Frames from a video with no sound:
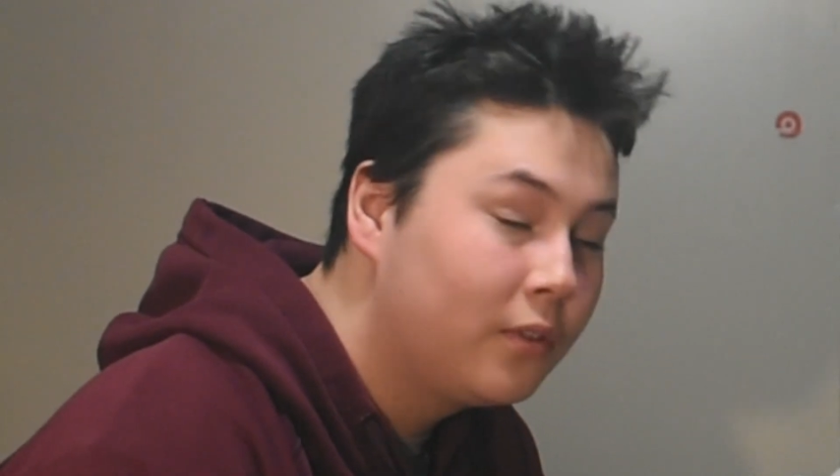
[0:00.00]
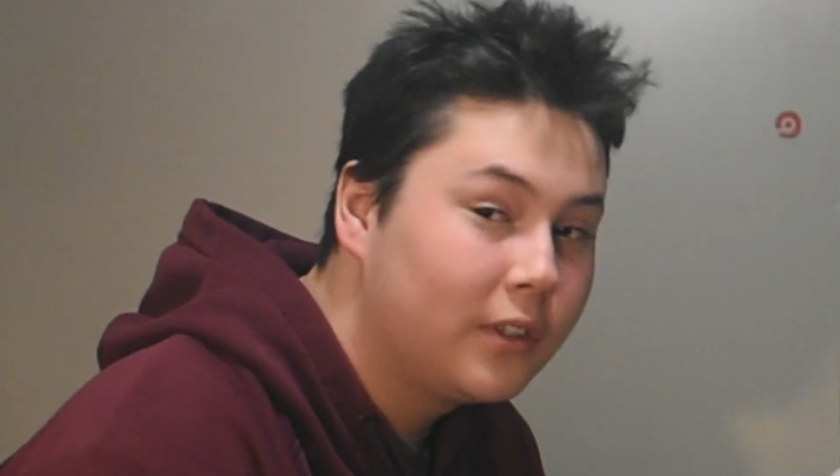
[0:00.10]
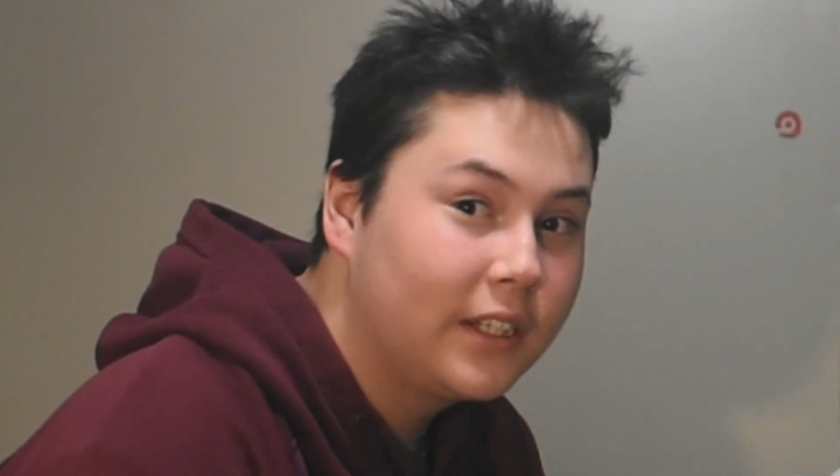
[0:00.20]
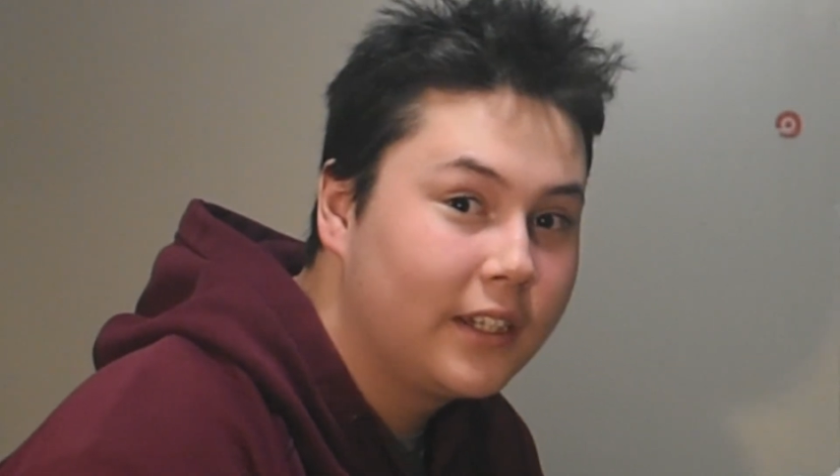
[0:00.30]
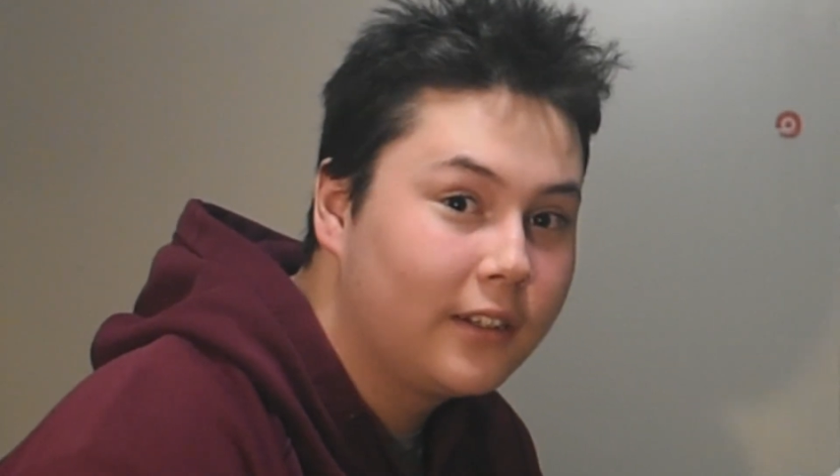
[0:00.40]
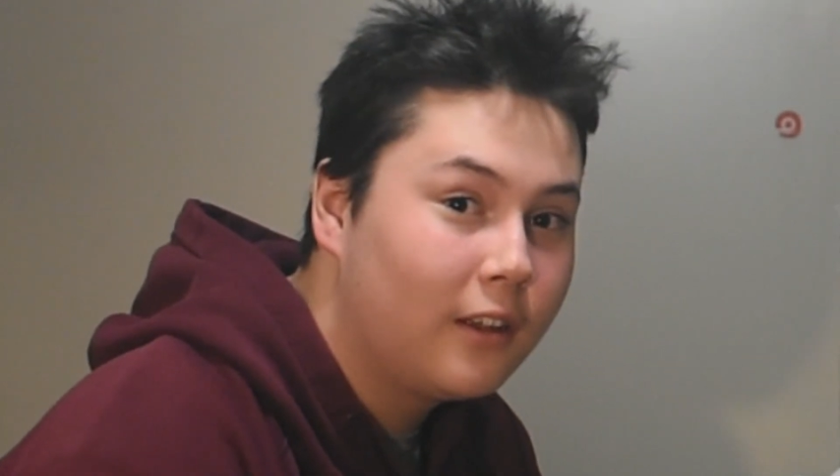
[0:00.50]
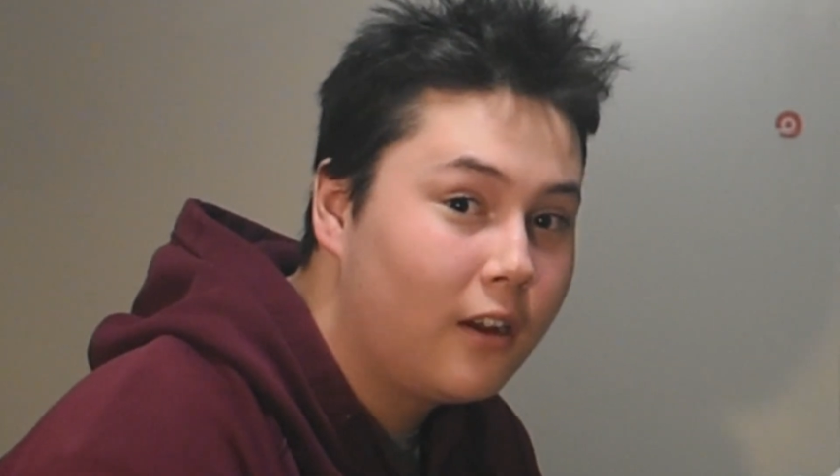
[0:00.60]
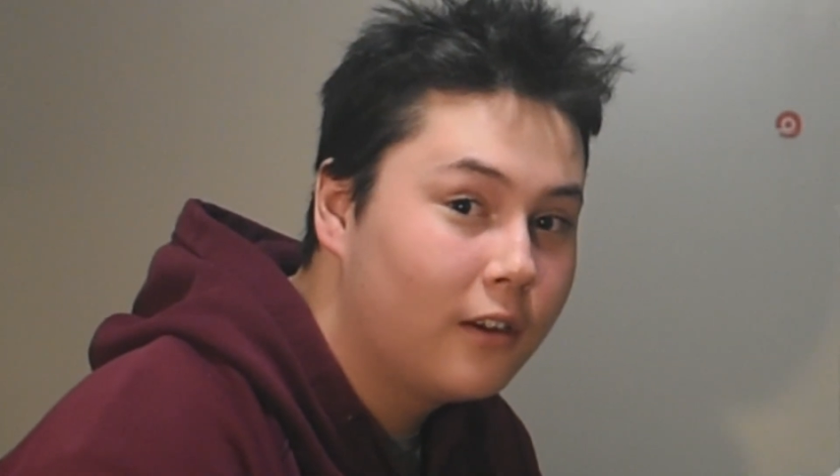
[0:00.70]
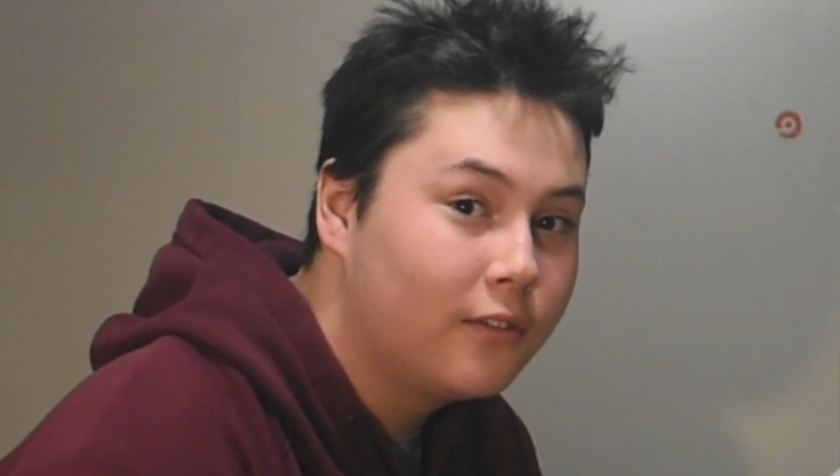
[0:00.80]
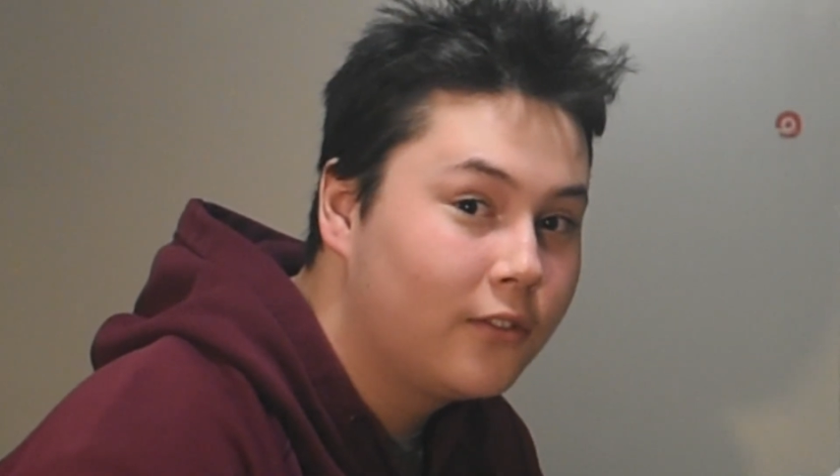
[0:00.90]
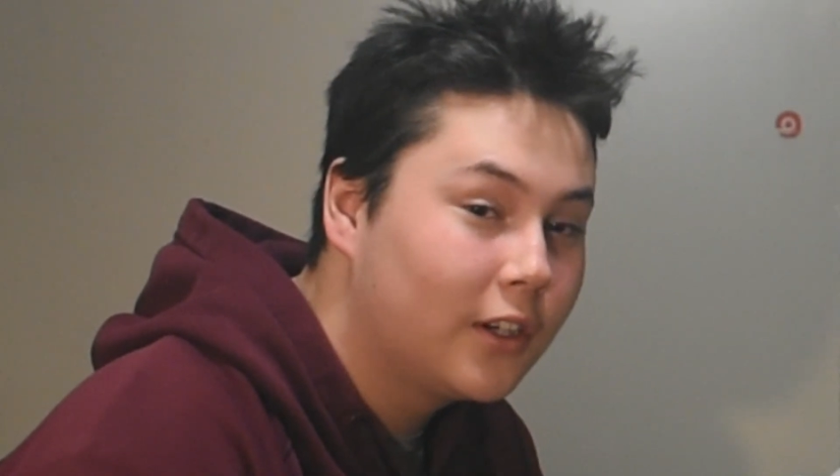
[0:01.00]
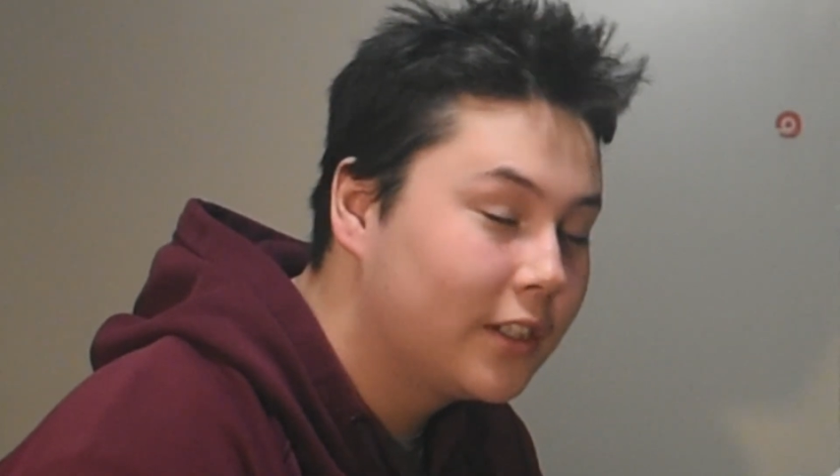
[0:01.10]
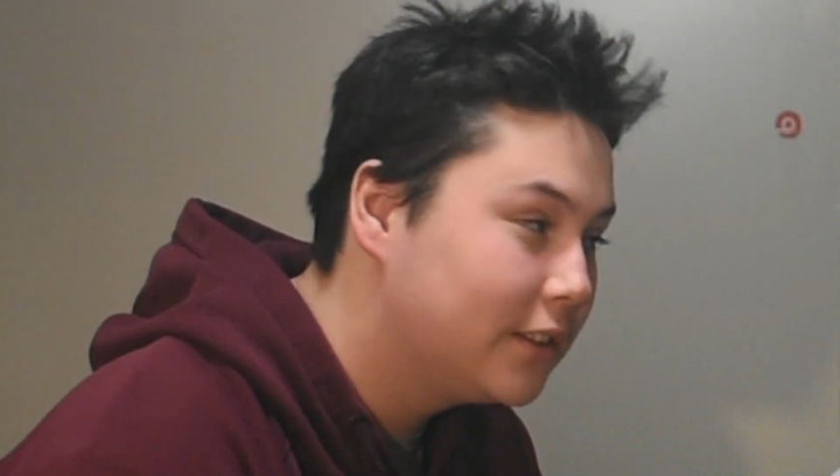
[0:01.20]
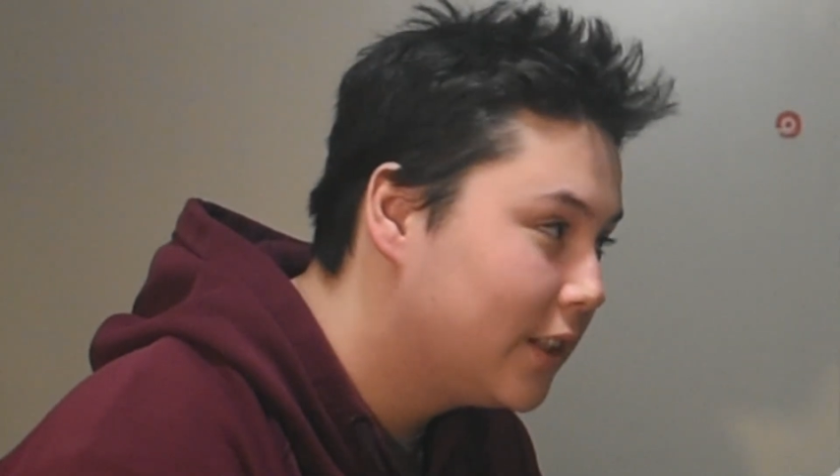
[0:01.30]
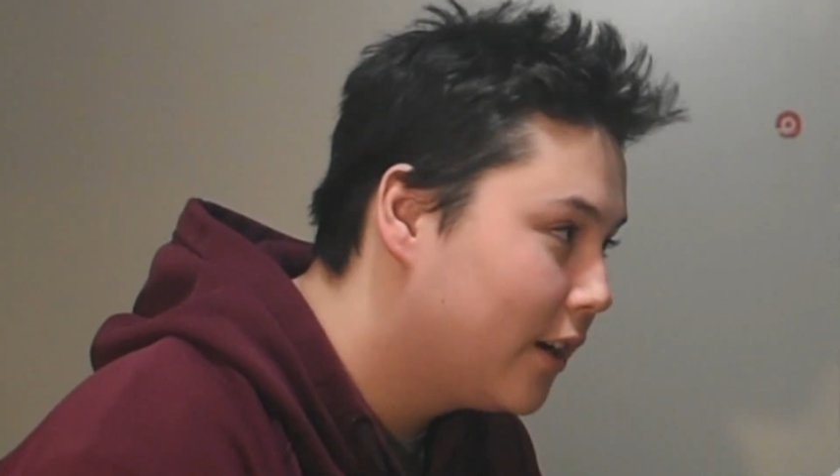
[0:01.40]
Hopefully a
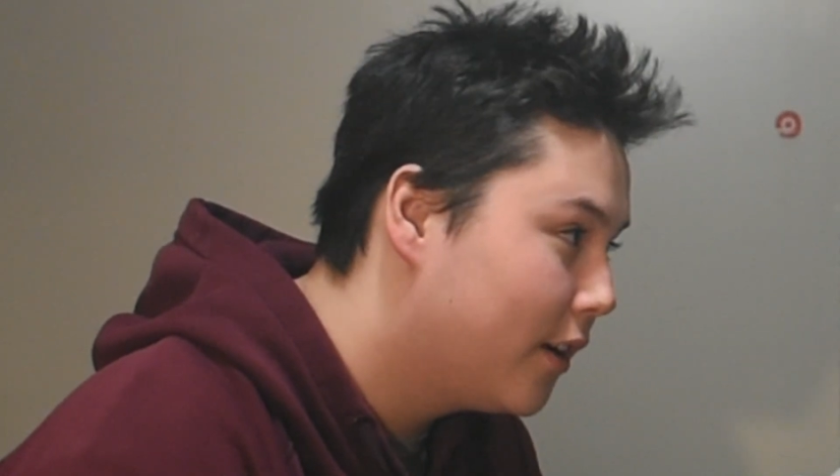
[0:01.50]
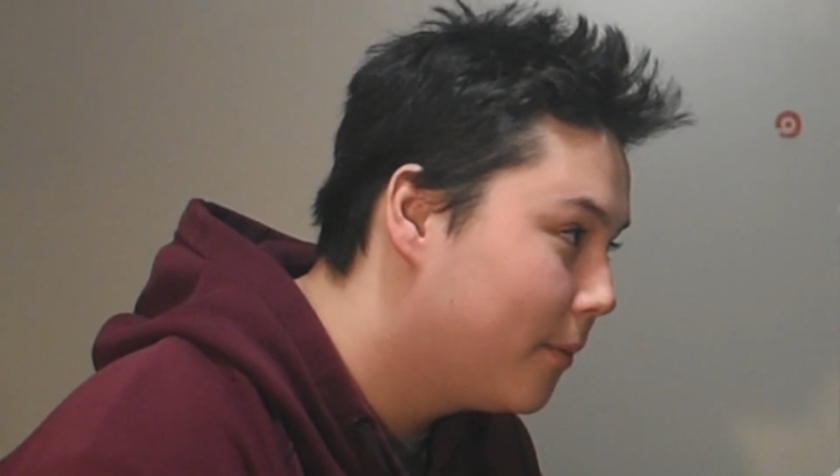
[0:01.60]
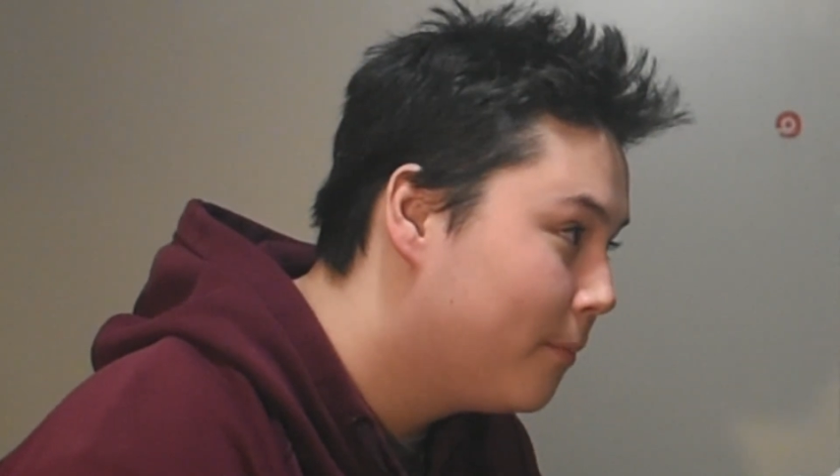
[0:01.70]
long fucking